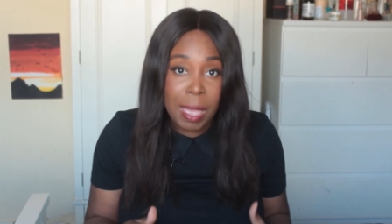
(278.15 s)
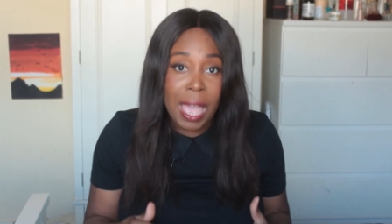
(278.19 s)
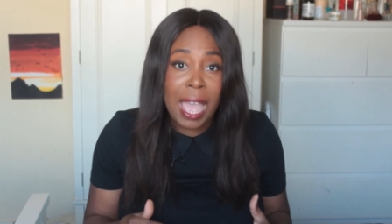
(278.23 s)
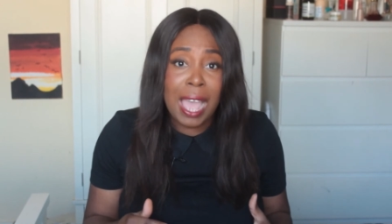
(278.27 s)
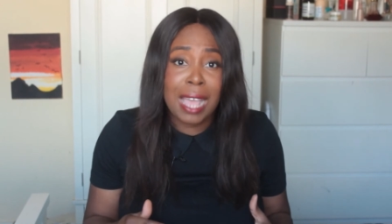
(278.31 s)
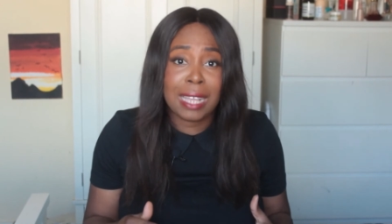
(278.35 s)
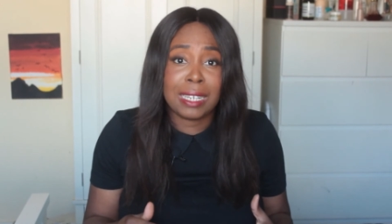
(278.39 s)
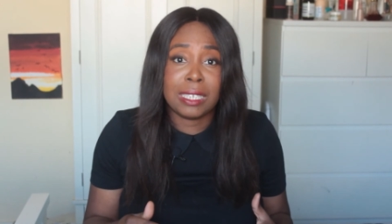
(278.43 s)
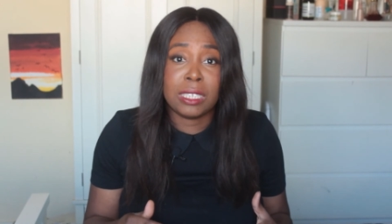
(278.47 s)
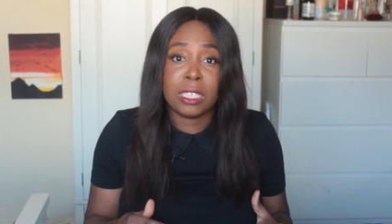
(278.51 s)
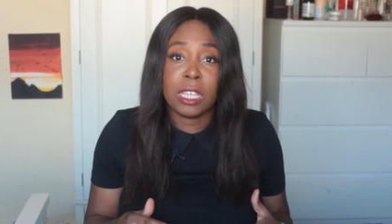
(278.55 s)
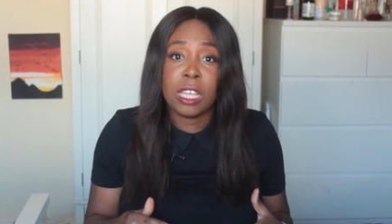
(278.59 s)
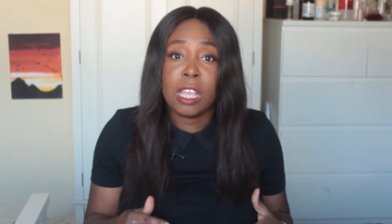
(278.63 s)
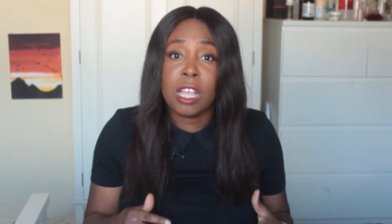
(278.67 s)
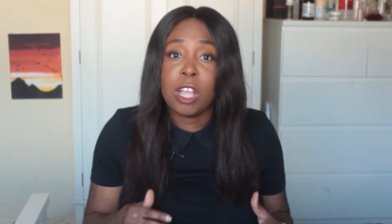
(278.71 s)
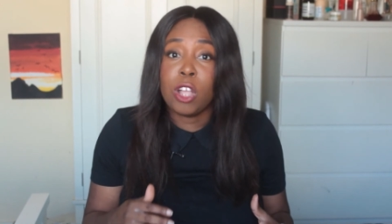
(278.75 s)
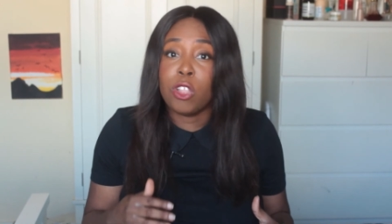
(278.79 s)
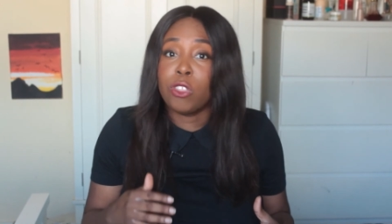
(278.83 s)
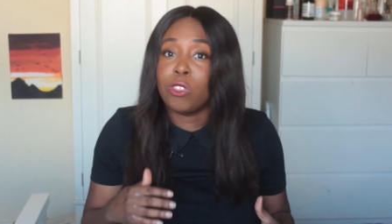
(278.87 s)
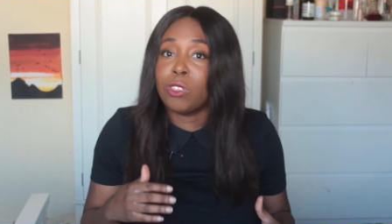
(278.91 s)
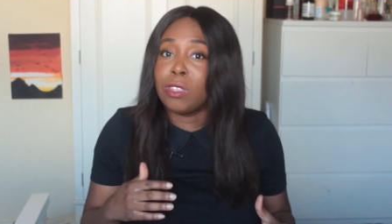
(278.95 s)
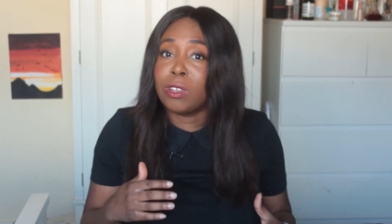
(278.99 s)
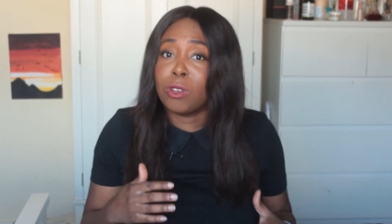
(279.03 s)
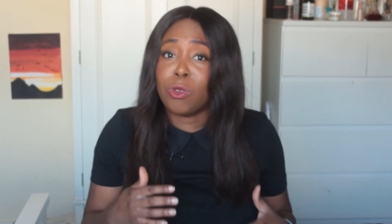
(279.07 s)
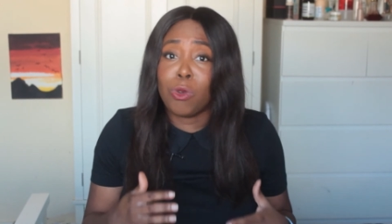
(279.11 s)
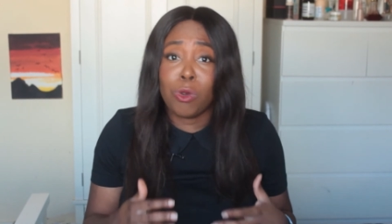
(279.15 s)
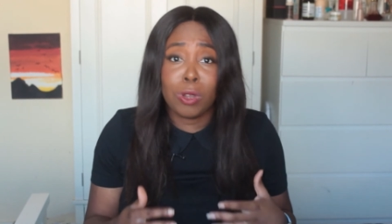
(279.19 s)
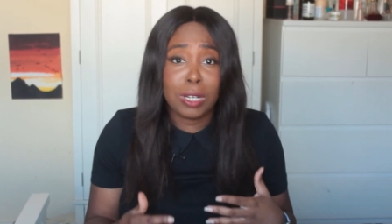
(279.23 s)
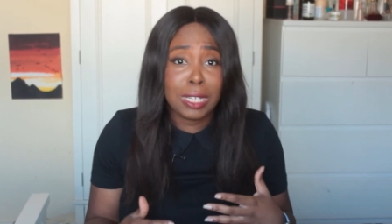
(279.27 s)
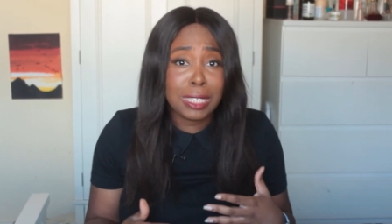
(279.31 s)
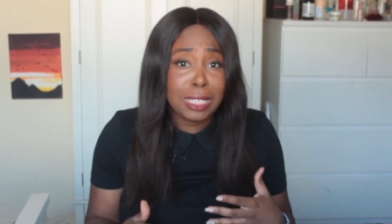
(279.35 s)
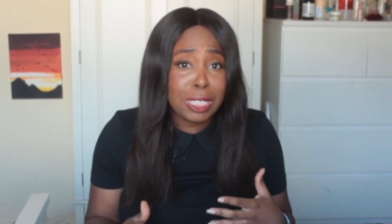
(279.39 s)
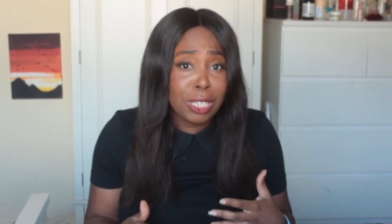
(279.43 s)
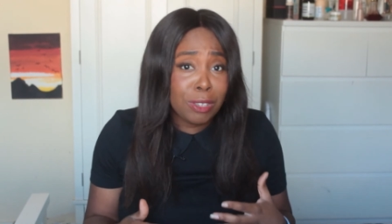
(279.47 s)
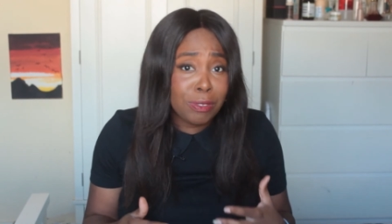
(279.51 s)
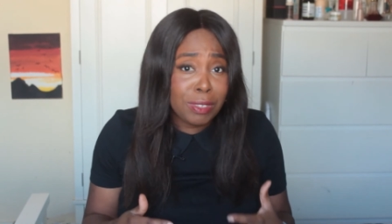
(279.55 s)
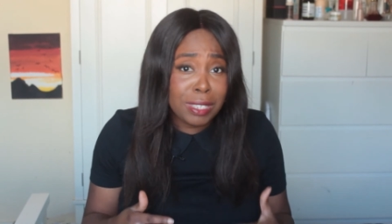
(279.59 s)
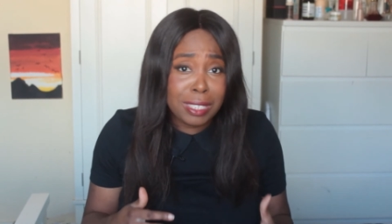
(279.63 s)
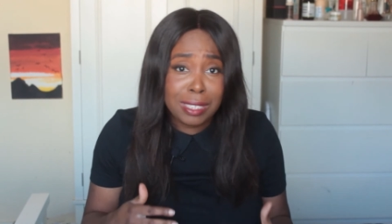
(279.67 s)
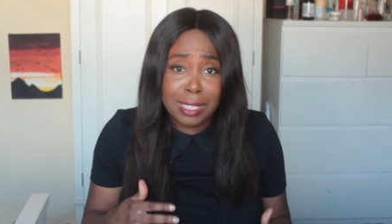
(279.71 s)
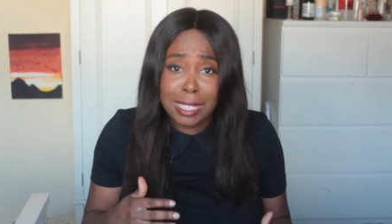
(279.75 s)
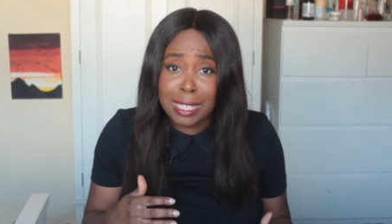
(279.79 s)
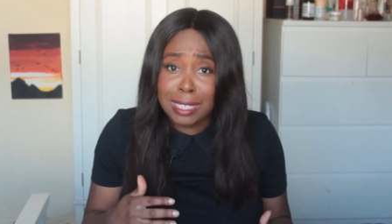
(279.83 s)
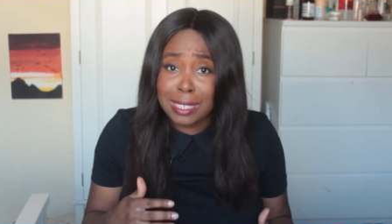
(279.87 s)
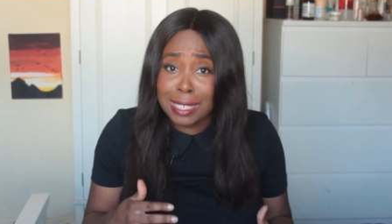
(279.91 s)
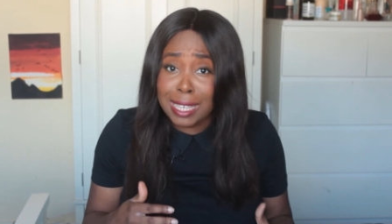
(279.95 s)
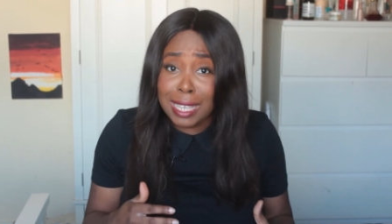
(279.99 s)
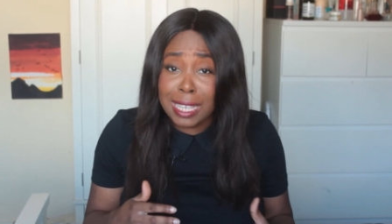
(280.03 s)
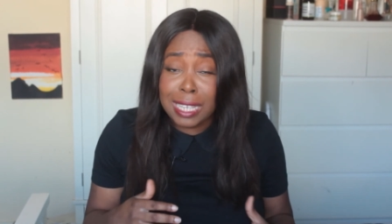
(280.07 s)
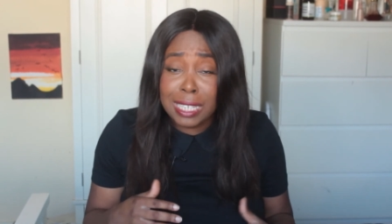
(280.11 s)
and the quality of the
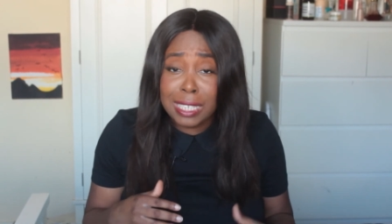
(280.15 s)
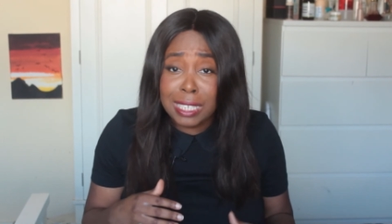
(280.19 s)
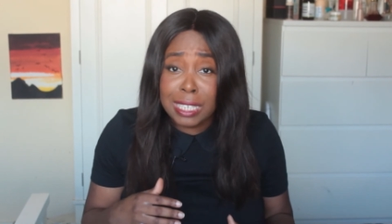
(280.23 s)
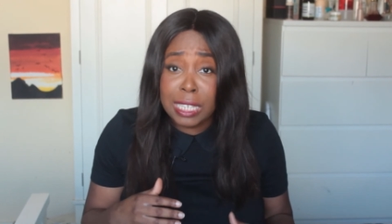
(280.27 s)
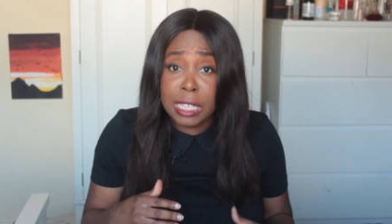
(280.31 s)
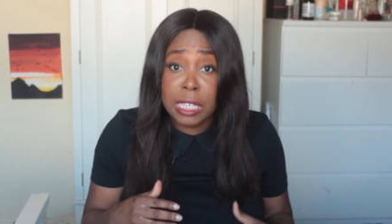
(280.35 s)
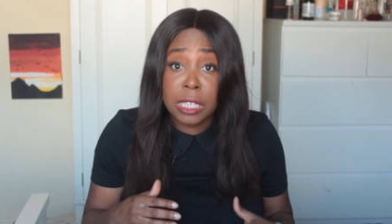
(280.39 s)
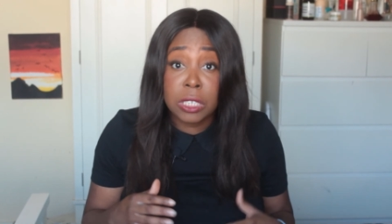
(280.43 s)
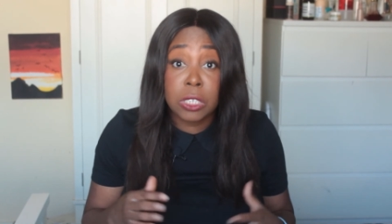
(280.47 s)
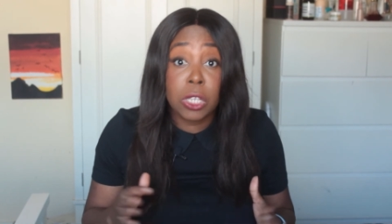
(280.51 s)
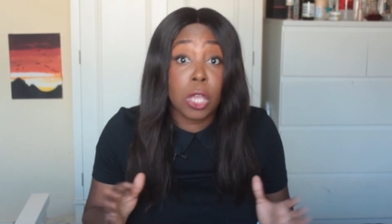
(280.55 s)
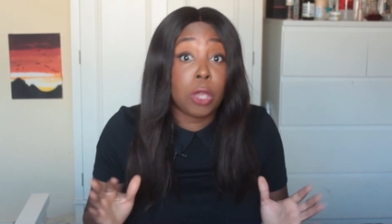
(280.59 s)
6S is